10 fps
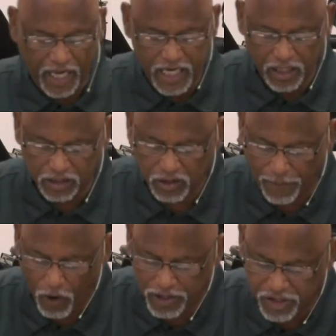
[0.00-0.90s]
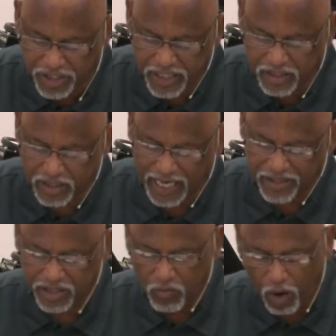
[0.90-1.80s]
And he looked upon Jesus
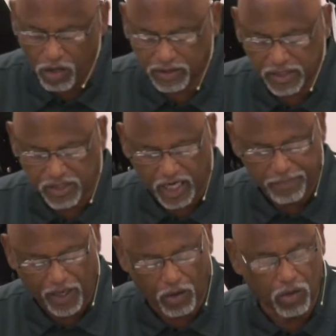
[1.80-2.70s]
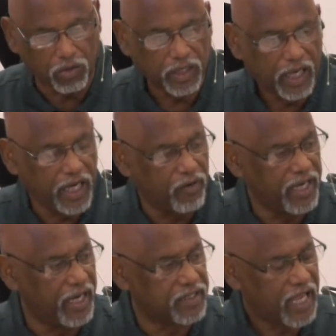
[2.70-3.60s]
as he walked and said, behold, here
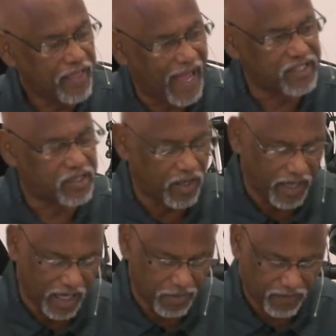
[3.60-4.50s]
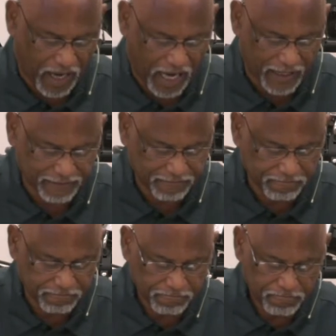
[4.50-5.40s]
he is. That's the Lamb of God.
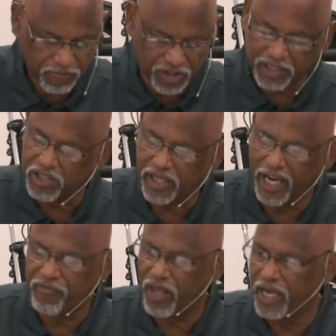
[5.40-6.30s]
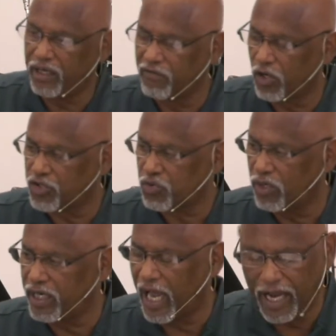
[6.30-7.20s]
Said the same thing in verse
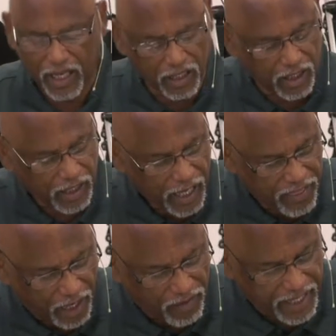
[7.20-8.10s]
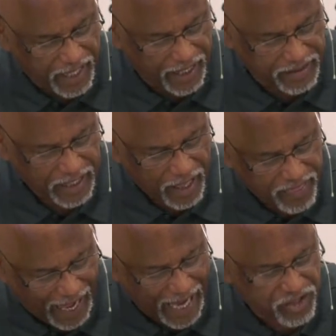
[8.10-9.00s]
twenty-nine. Look, there he is.
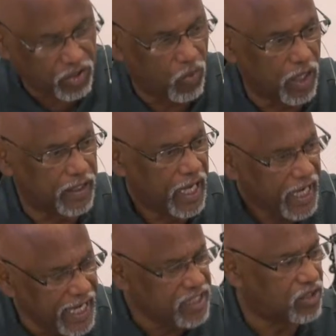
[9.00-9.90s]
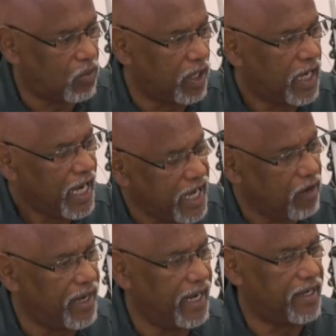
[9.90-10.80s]
That's the one. He's the one.
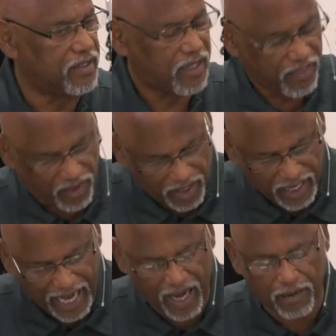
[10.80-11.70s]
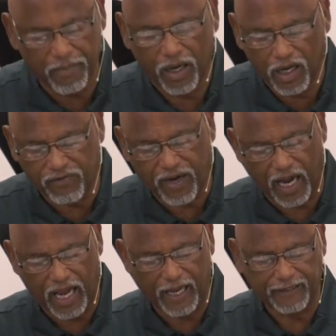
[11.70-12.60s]
Here he is, the Lamb of
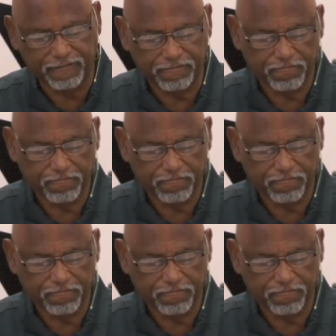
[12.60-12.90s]
God.